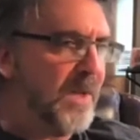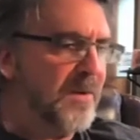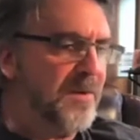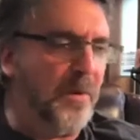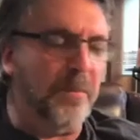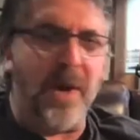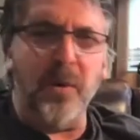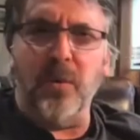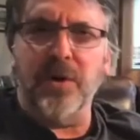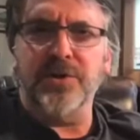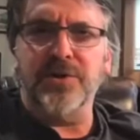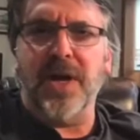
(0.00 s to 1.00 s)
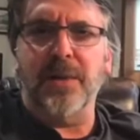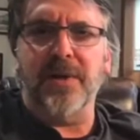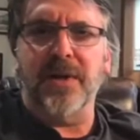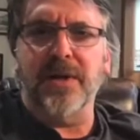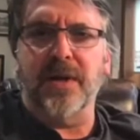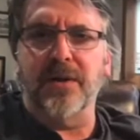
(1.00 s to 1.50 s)
So in my workshops,
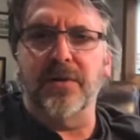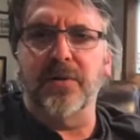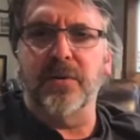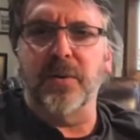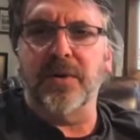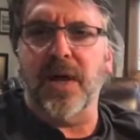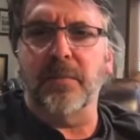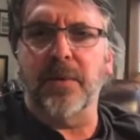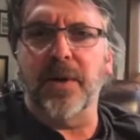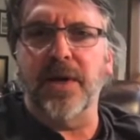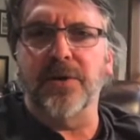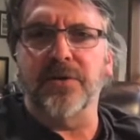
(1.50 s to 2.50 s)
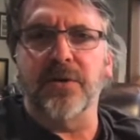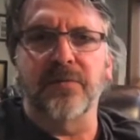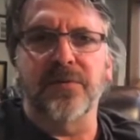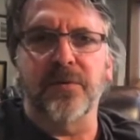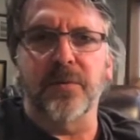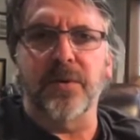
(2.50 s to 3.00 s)
I kind of do a combination of
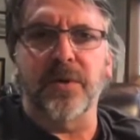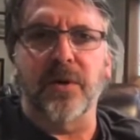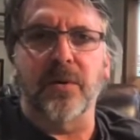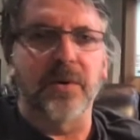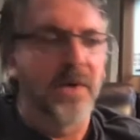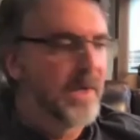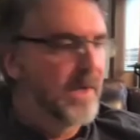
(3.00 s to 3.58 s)
studio